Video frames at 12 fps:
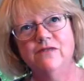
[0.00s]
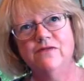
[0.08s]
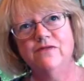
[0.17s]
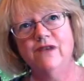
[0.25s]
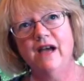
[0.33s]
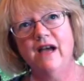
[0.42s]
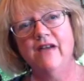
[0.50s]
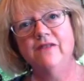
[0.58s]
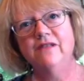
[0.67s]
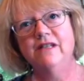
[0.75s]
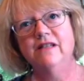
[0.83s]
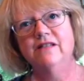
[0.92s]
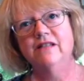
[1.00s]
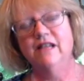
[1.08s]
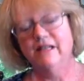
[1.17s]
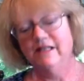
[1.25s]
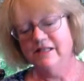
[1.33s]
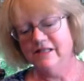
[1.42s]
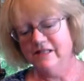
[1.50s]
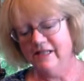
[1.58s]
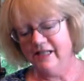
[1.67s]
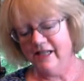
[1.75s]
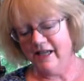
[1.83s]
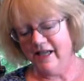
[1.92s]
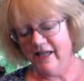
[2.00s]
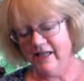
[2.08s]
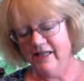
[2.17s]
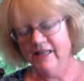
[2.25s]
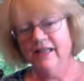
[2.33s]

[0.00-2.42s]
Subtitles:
5 needle on this DK.